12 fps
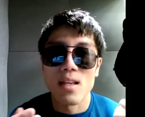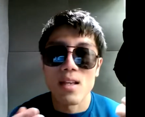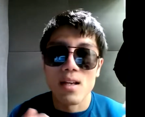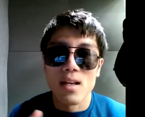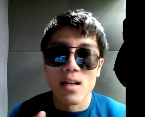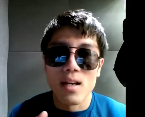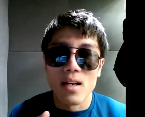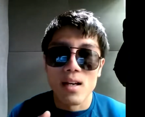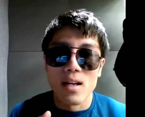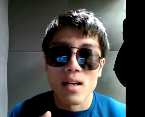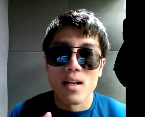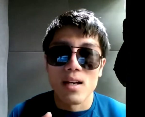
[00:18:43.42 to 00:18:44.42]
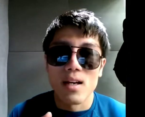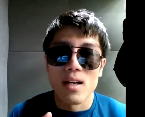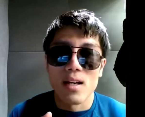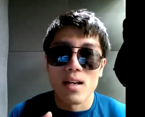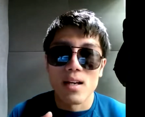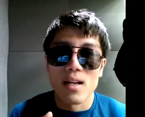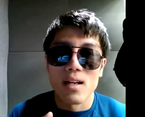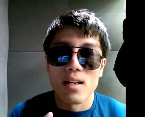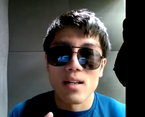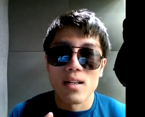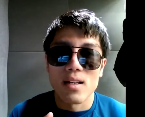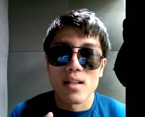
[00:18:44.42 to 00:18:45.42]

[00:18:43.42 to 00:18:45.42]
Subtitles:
(silence)